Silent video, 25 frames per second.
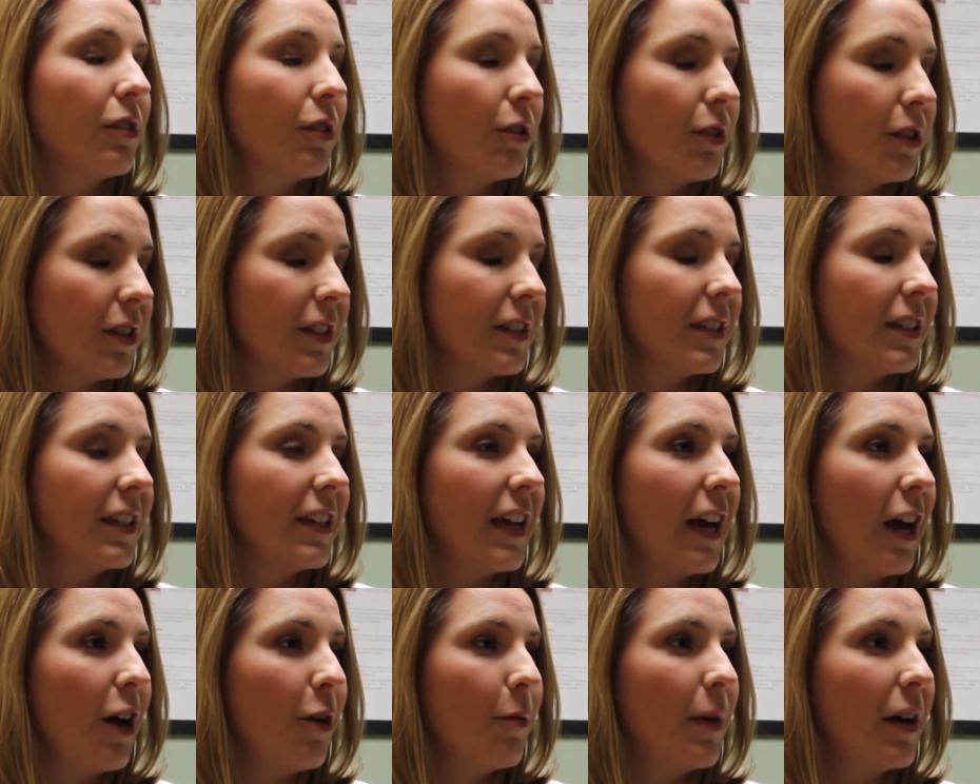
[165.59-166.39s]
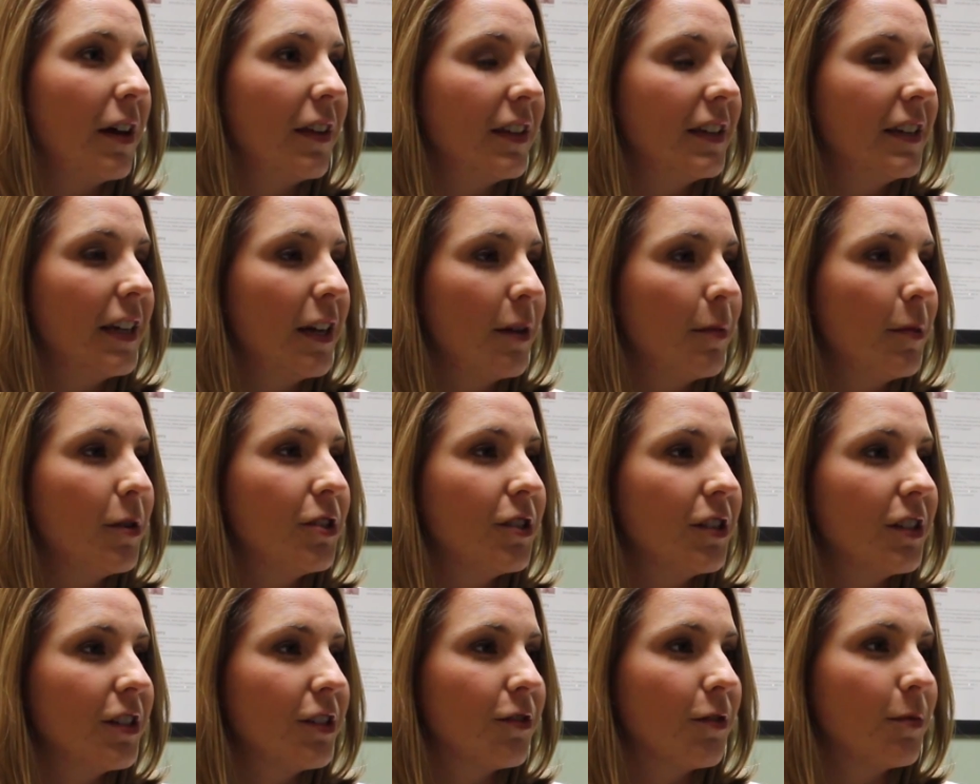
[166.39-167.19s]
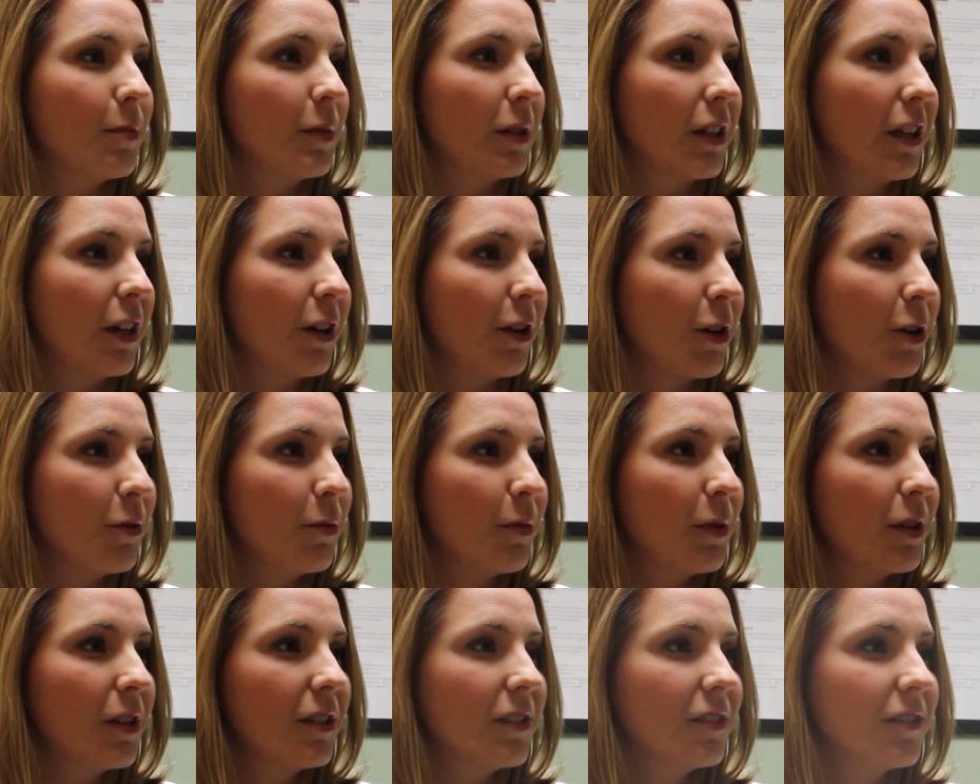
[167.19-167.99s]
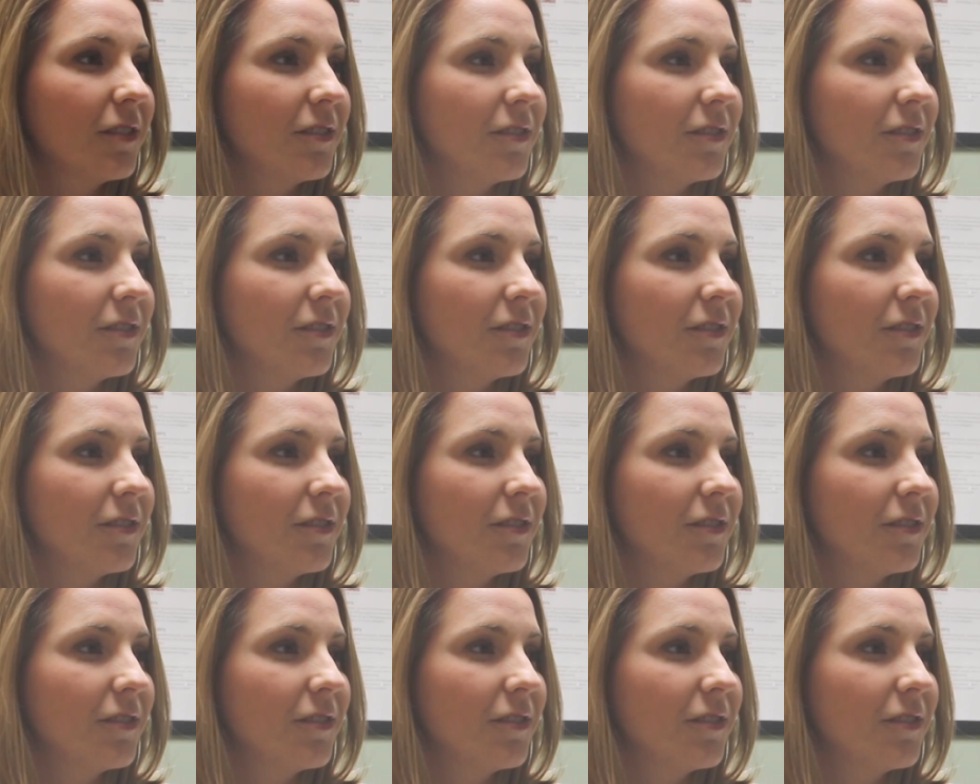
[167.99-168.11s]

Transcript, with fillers: or to see how bad the damage is from the glaucoma.